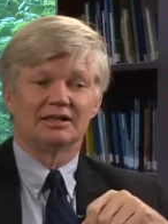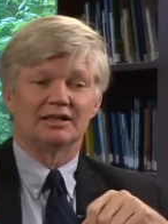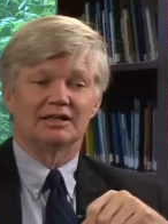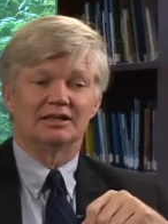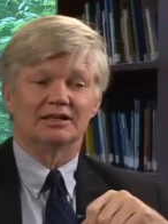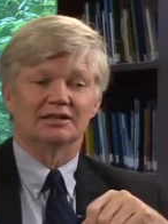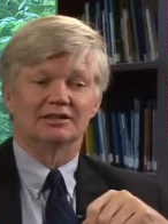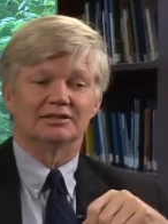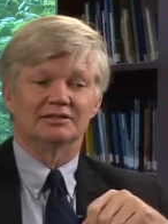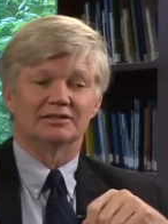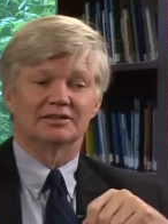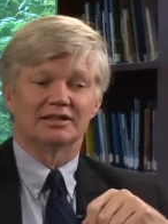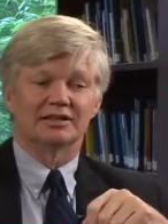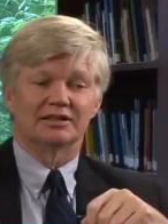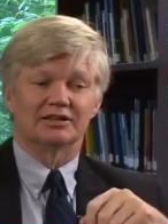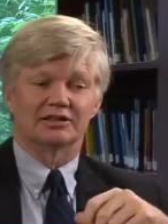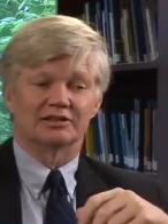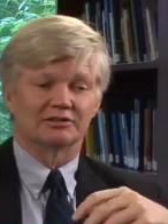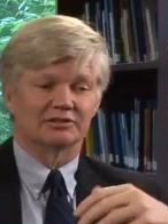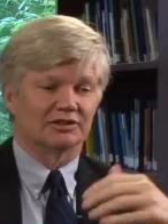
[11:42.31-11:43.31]
are
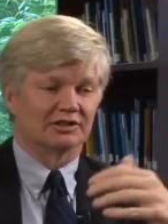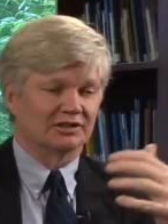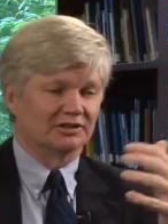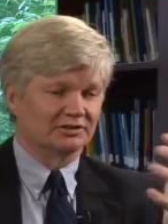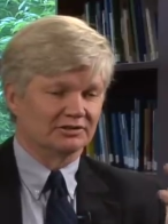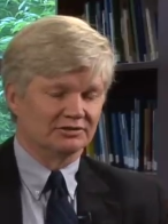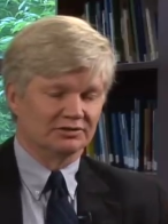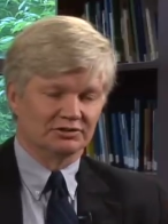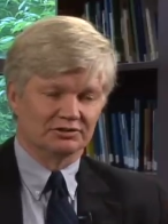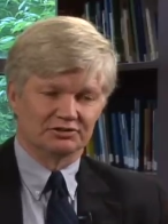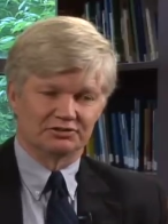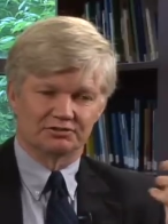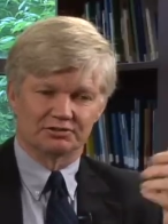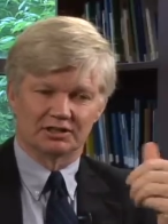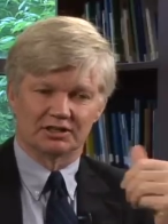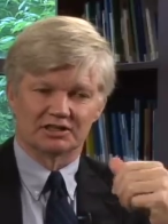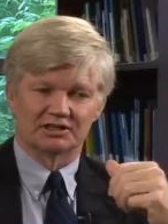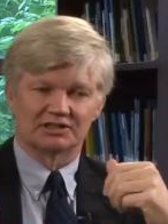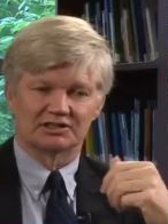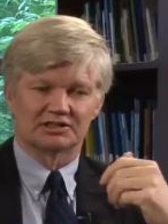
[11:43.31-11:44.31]
uh, new
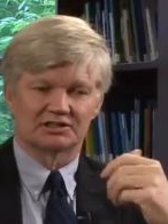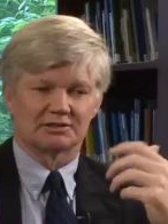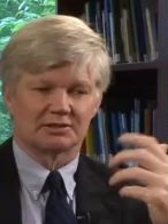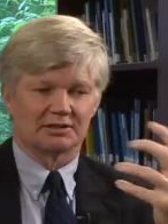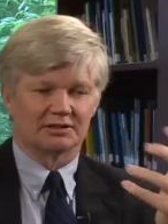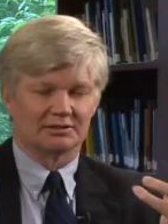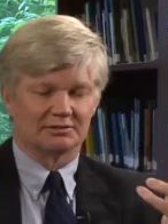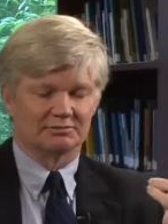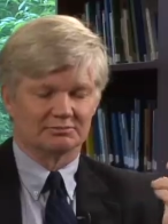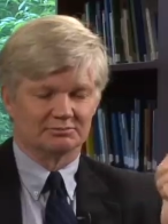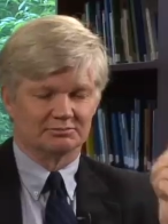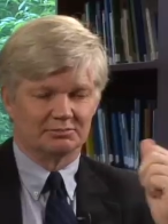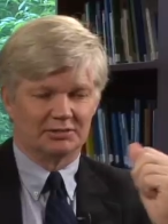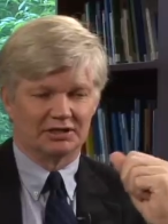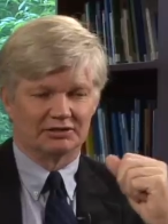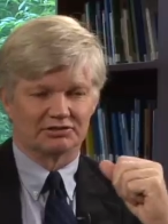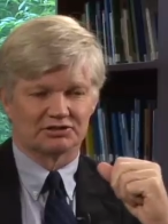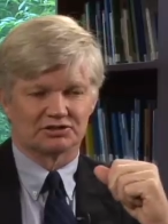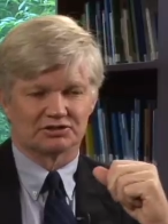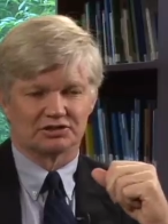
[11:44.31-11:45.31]
drugs, uh,
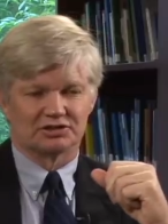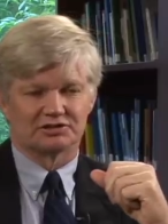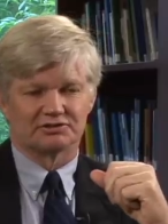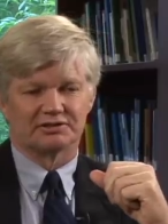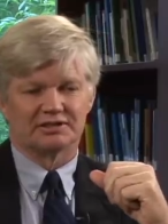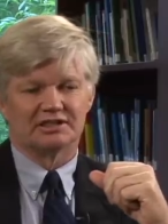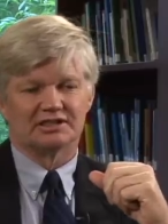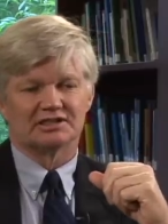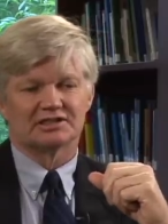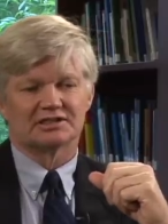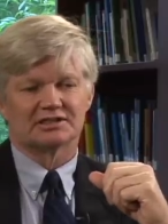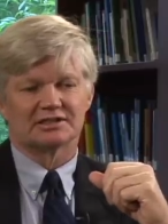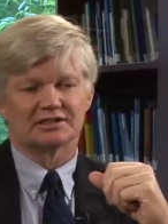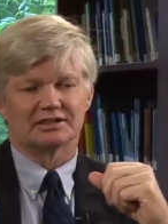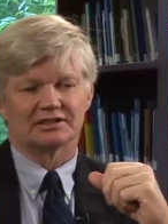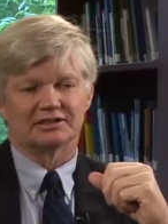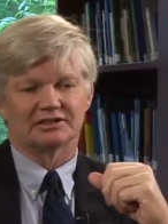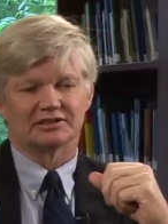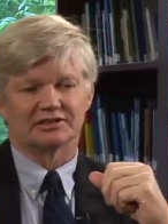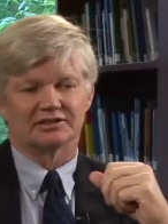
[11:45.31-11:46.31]
better surgeries
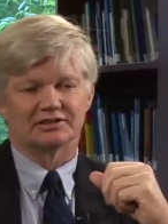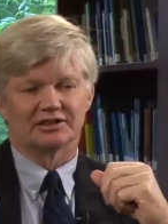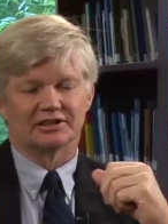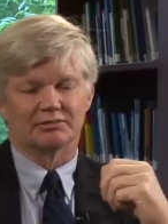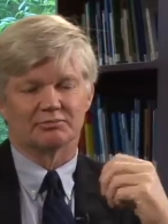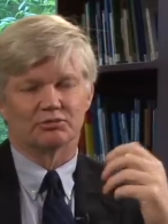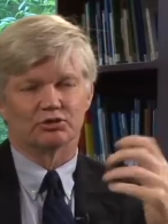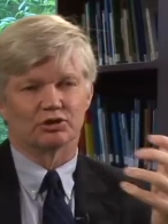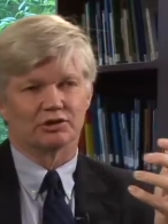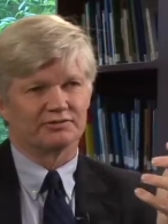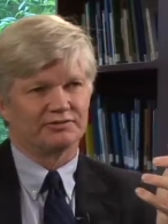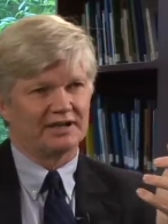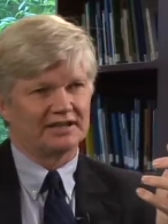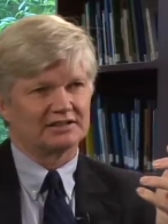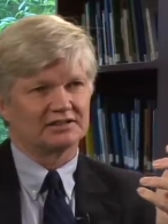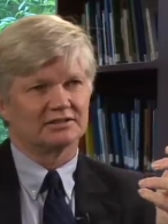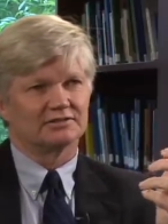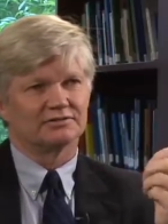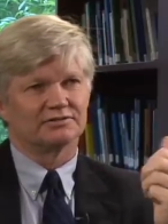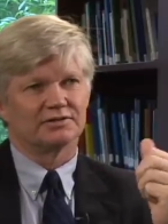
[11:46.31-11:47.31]
are, more
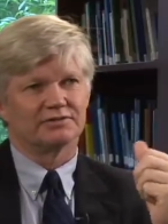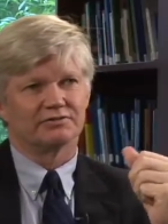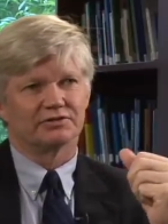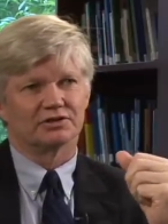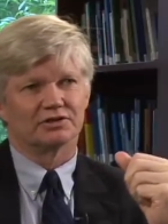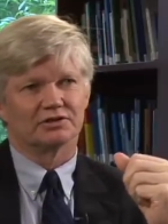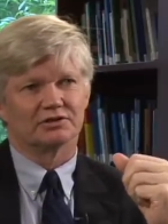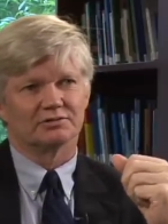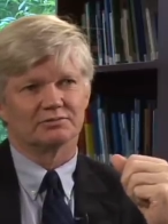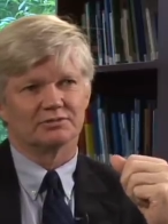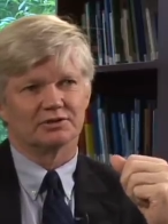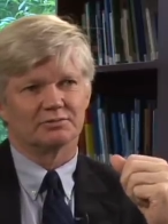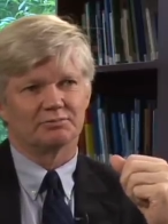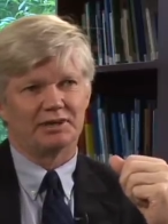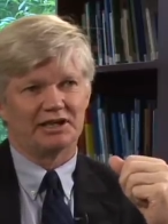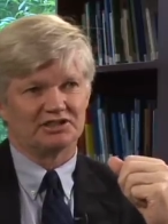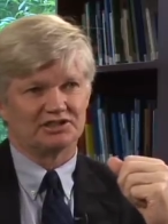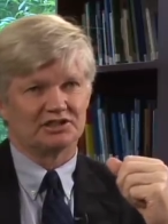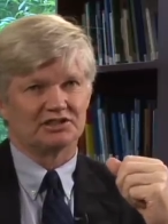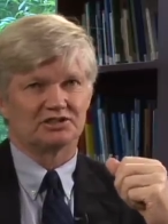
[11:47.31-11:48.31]
effective for
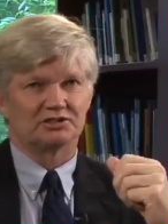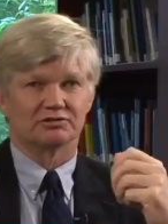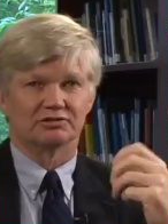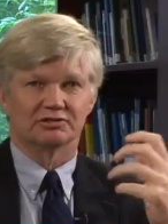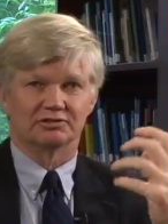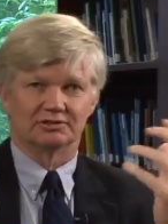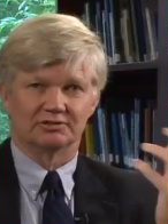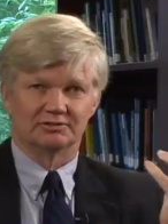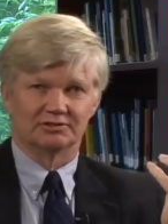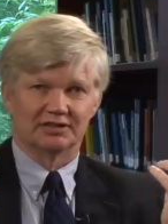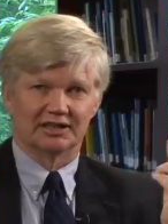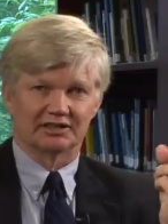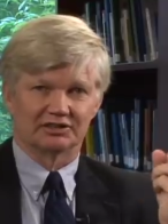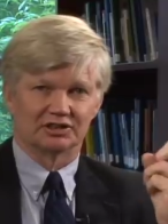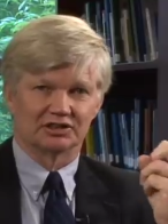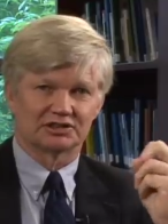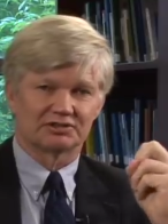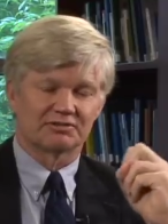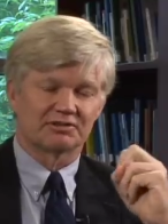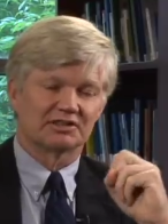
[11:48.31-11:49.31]
patients who are
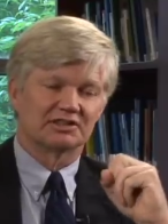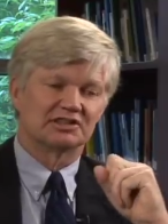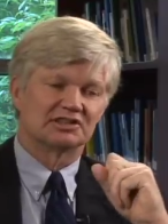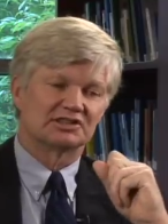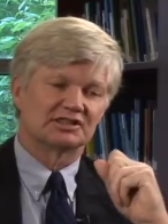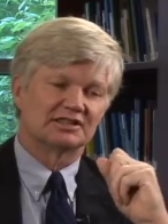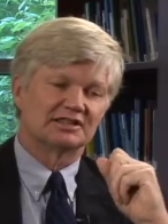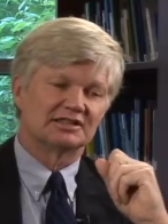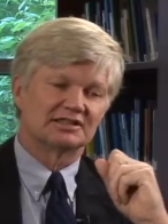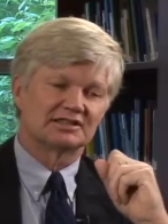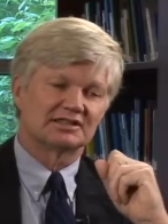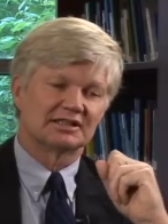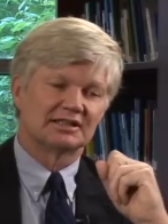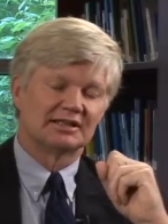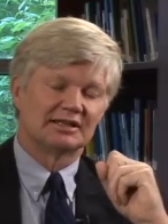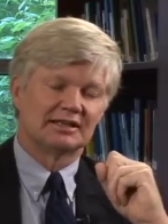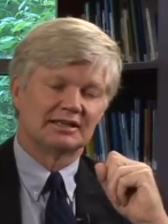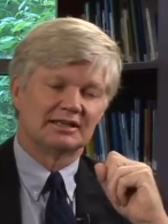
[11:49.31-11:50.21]
diagnosed with the disease.